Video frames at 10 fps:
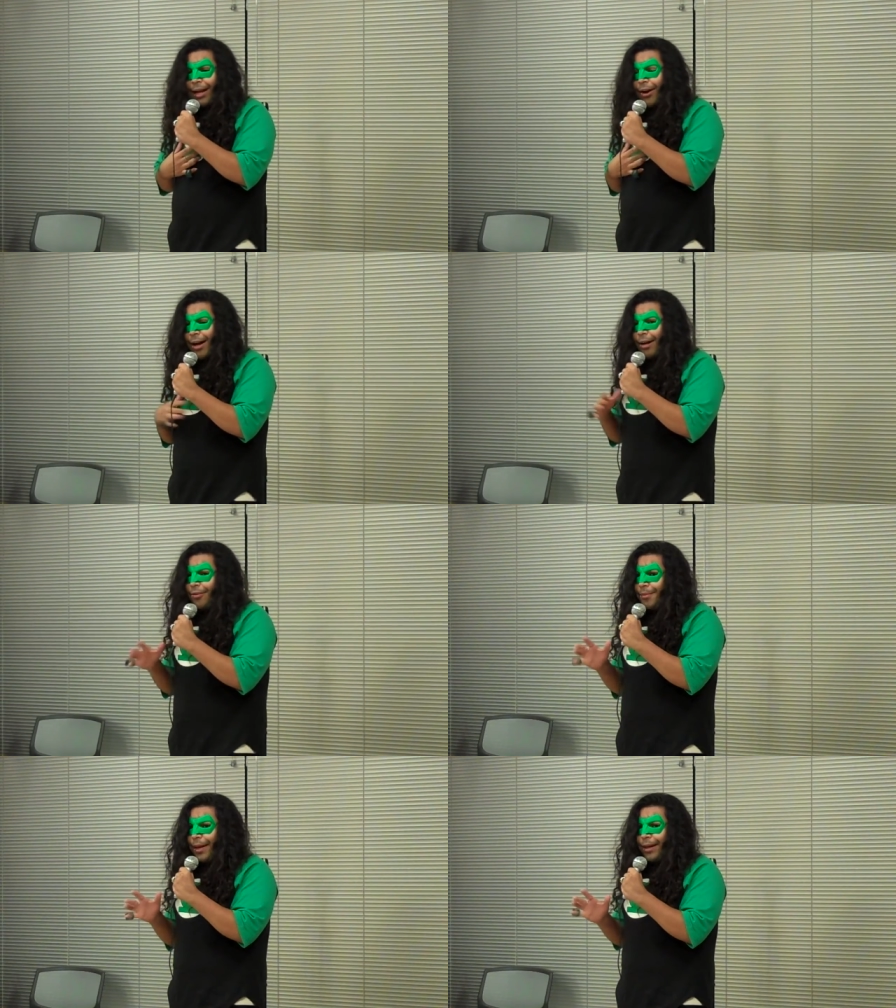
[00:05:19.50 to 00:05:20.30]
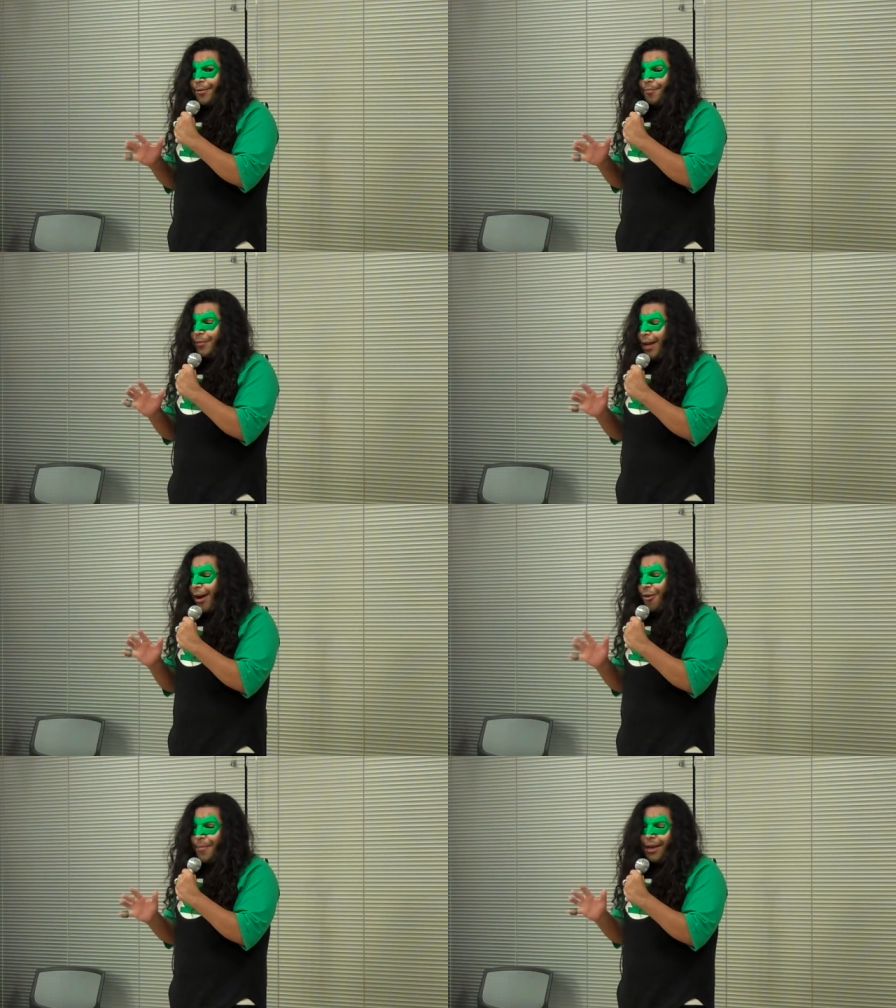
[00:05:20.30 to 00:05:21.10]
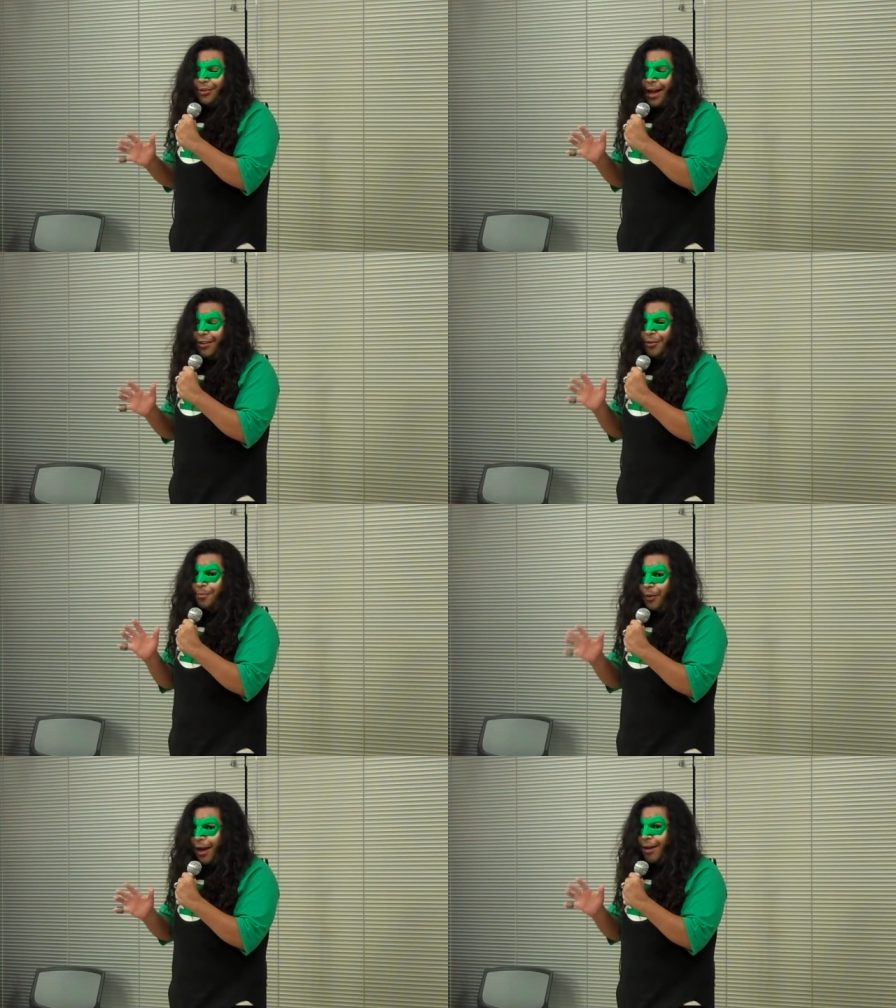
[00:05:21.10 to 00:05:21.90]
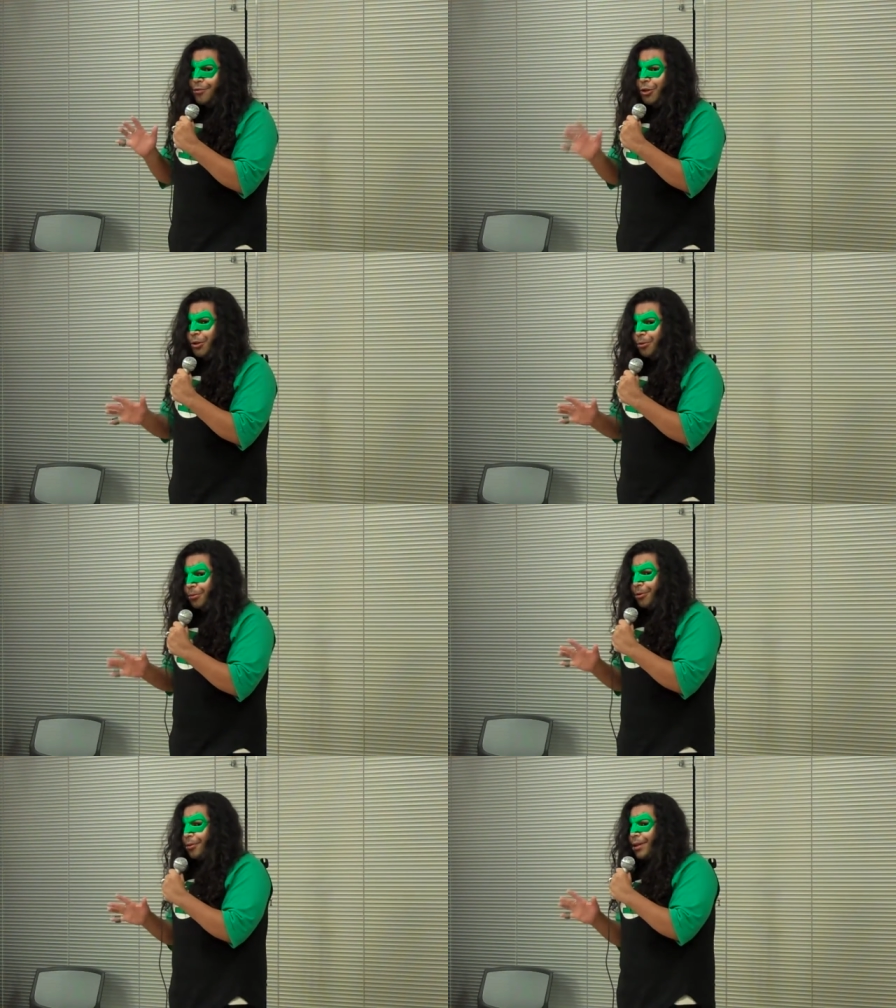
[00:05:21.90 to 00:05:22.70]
Now, Aquaman. Aquaman, that's a brave dude,